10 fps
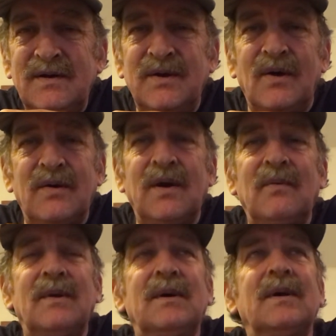You don't know
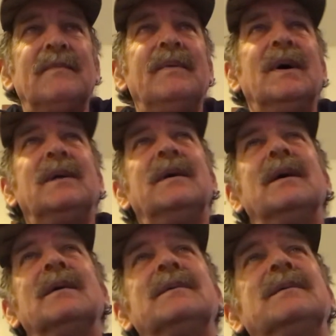what you're gonna find
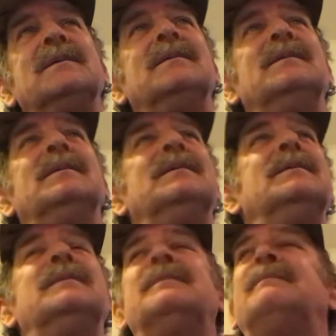next.
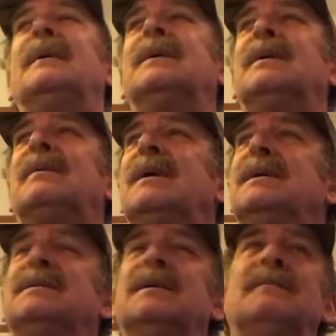Fucking
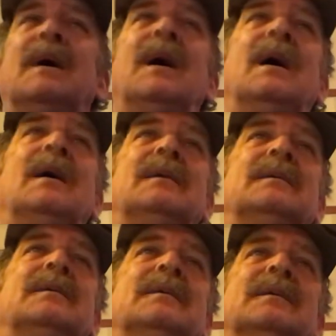crazy, man.
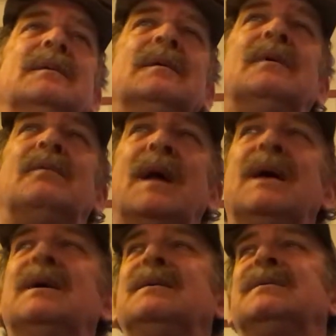
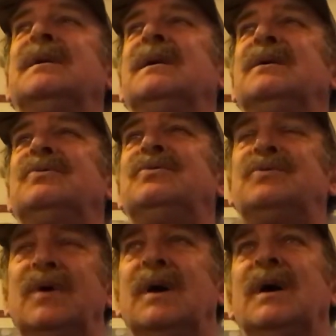Crazy
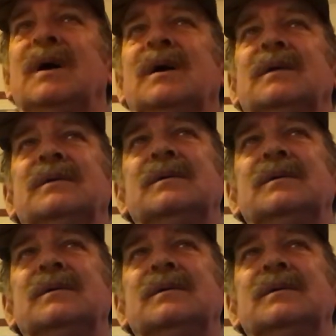shit.